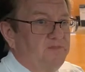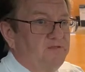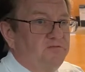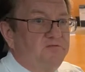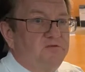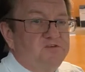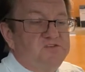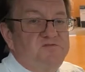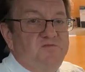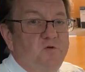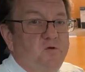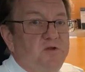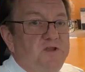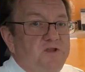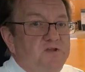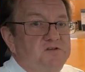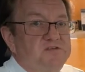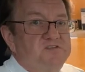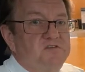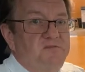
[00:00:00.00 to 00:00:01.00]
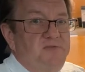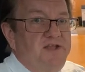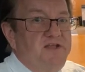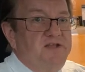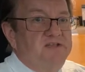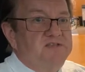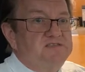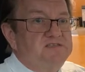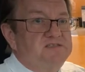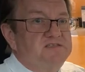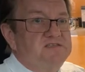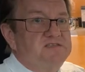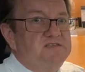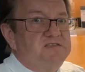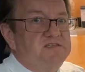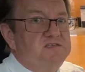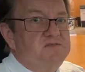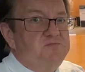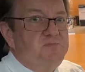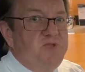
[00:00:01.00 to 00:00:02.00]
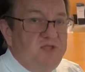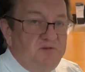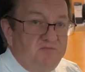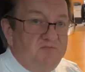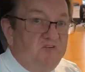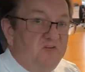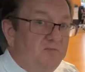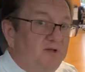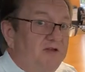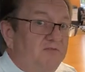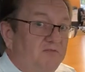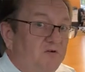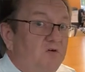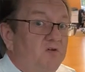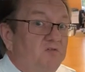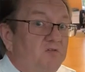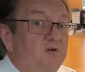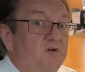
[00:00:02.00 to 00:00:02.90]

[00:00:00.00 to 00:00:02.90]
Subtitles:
first 4 years of maintenance is paid for by Volvo.